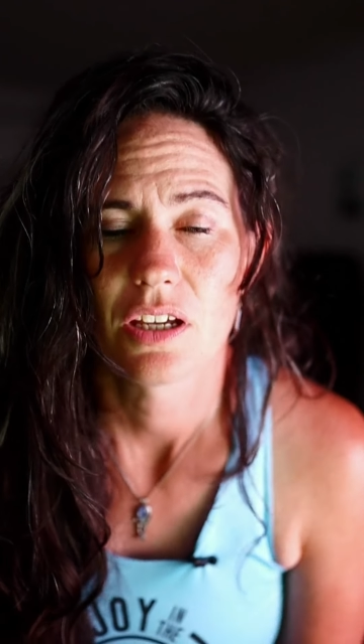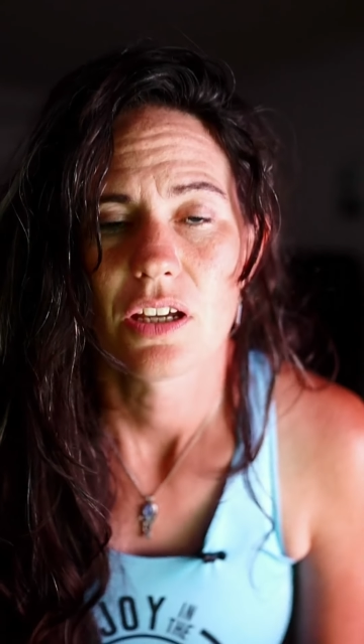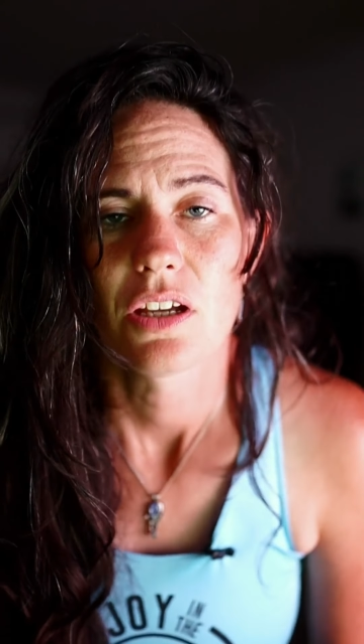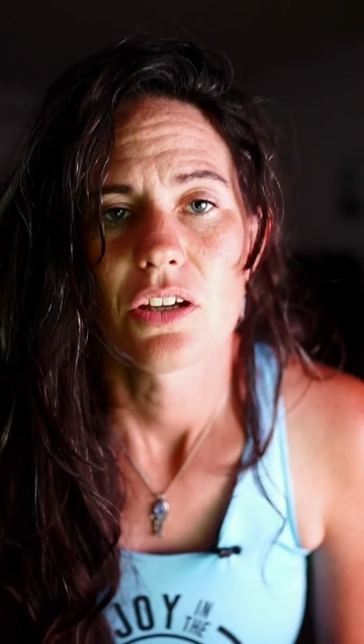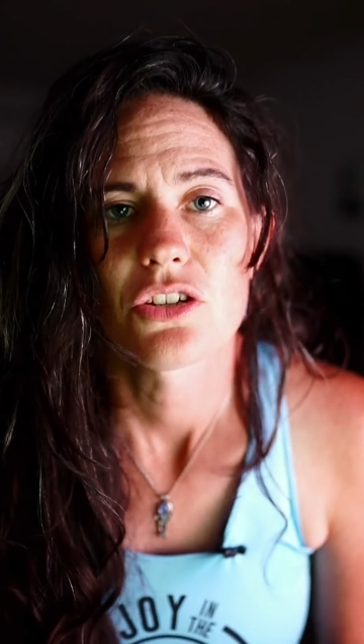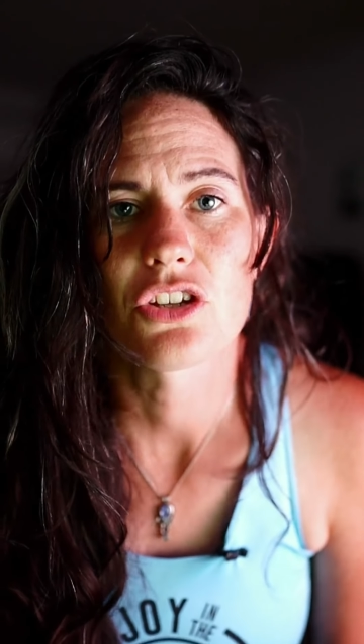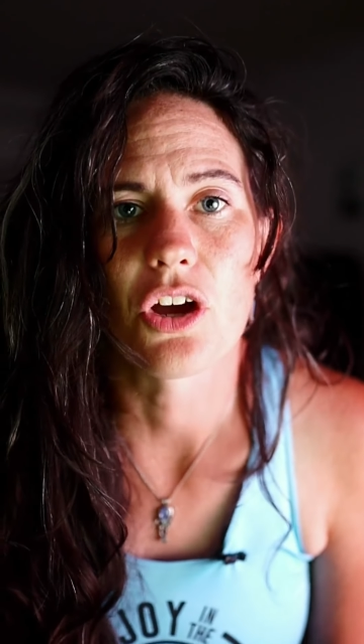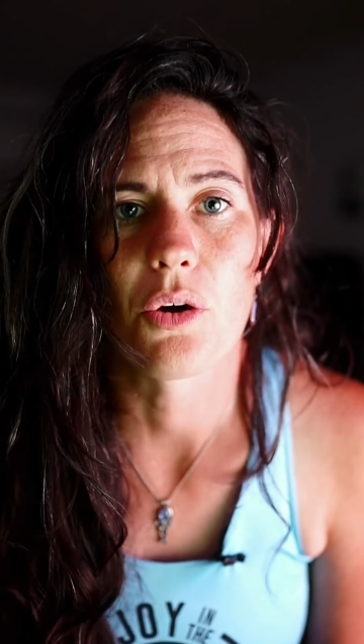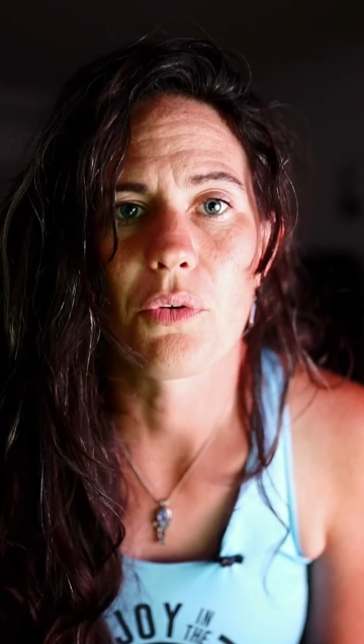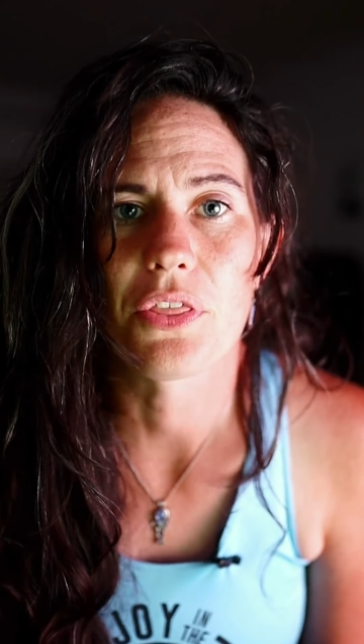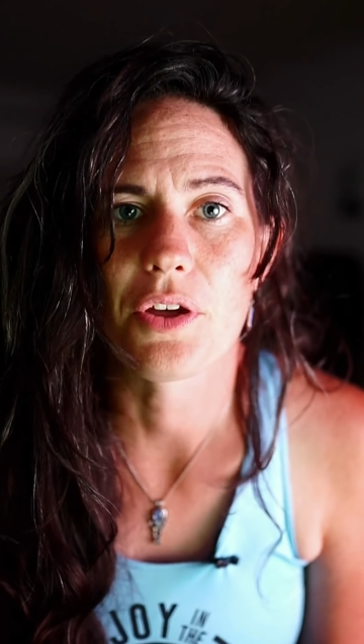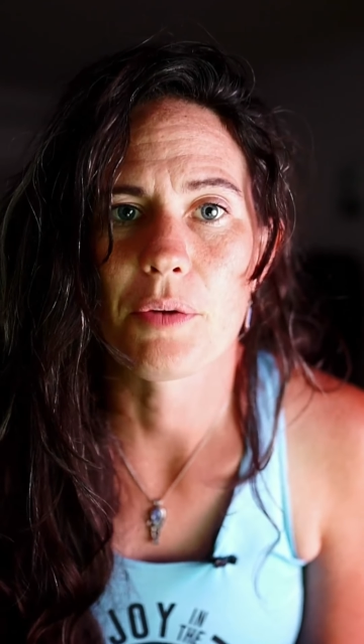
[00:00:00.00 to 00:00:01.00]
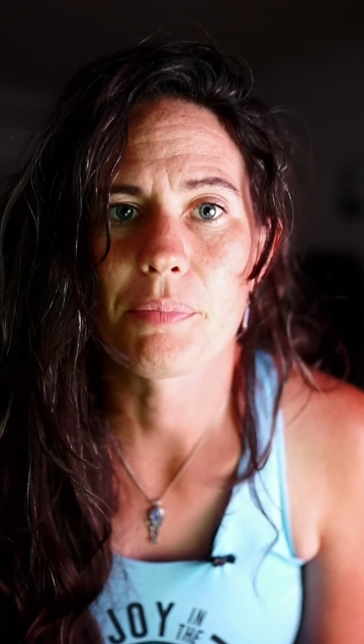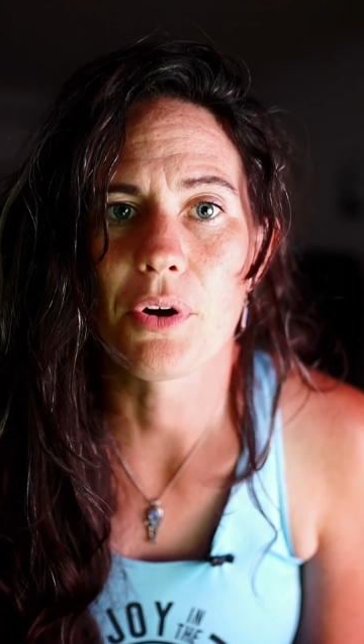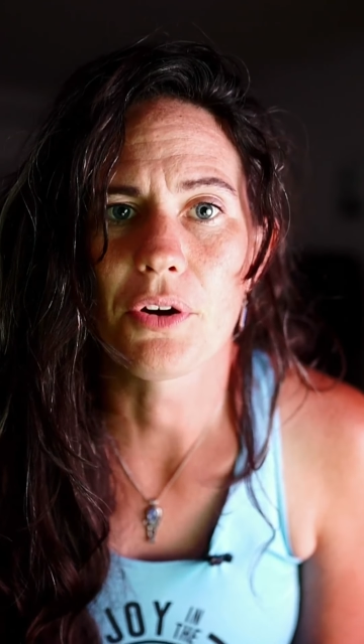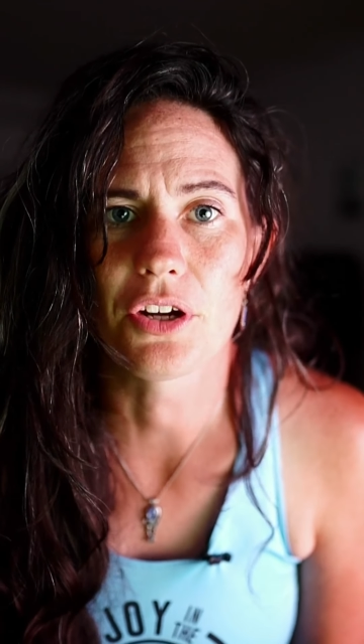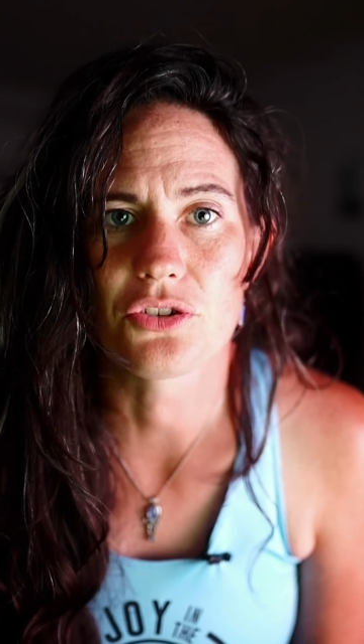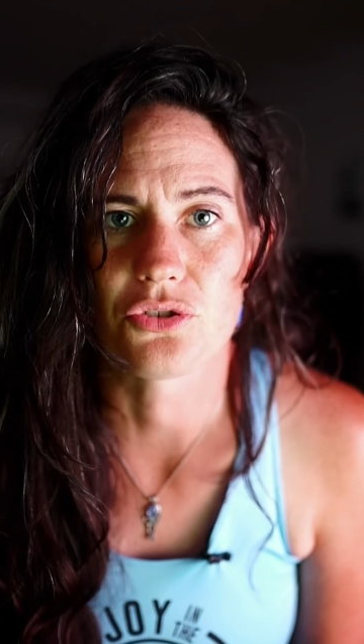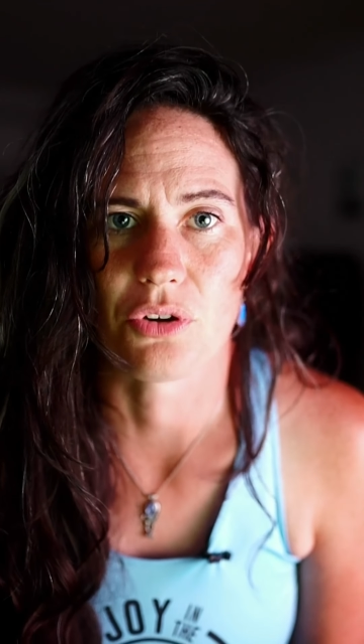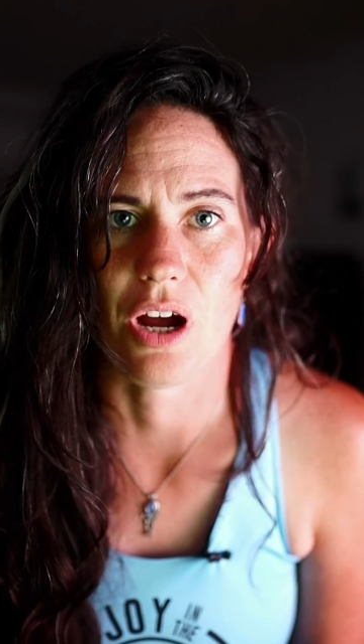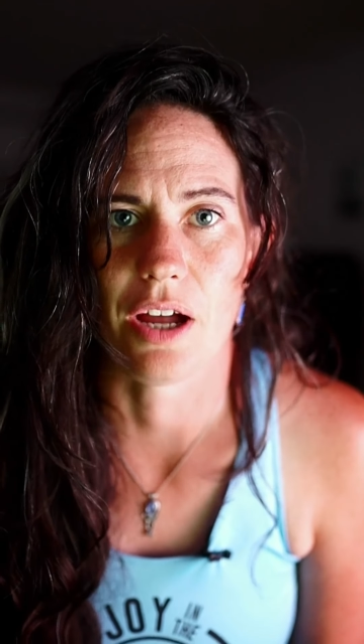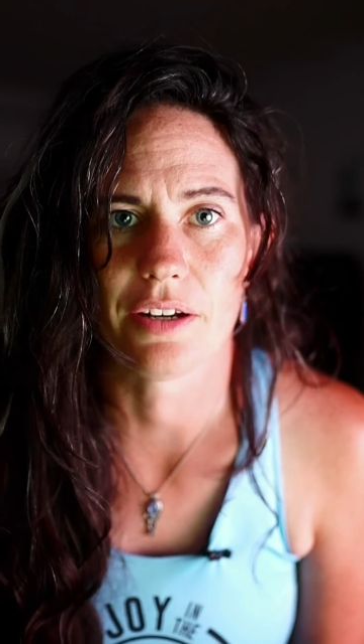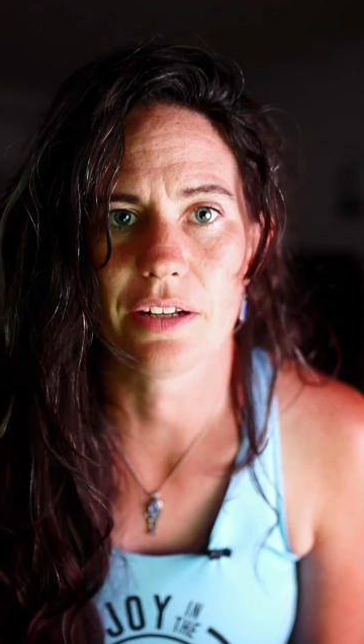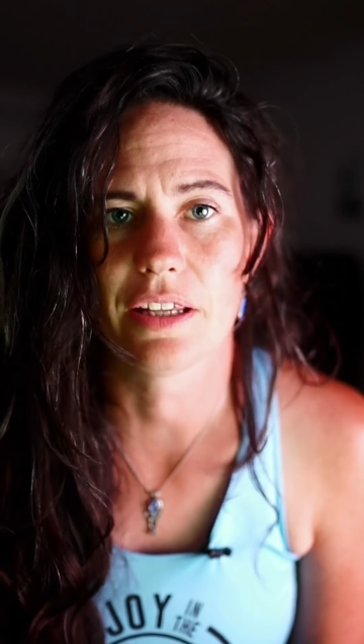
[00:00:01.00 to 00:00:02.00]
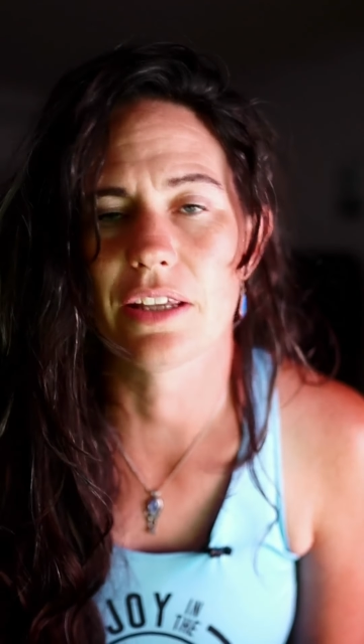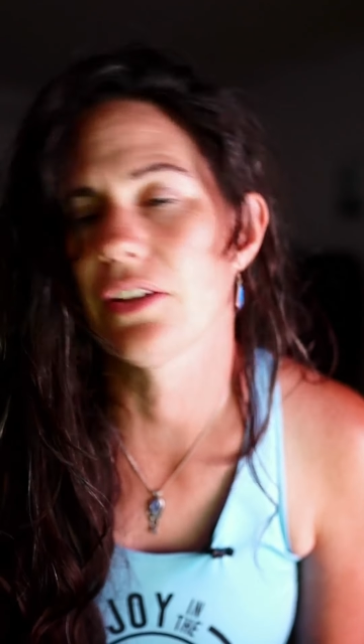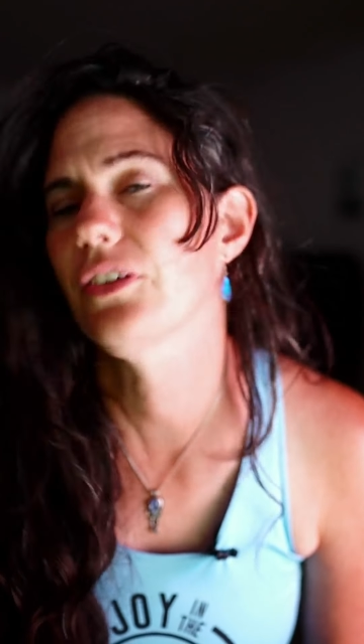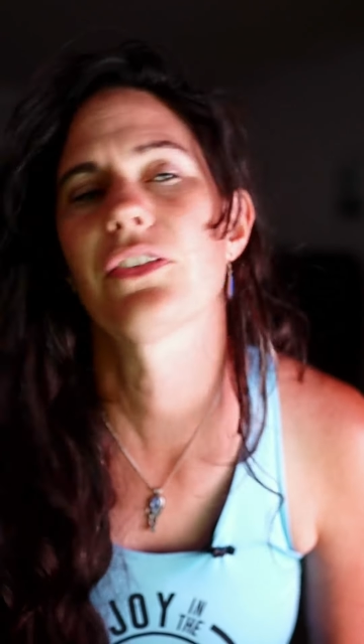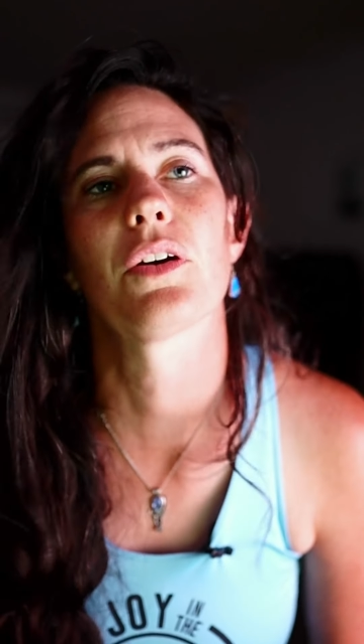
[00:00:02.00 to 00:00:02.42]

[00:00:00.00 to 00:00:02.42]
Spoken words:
So the broken trot is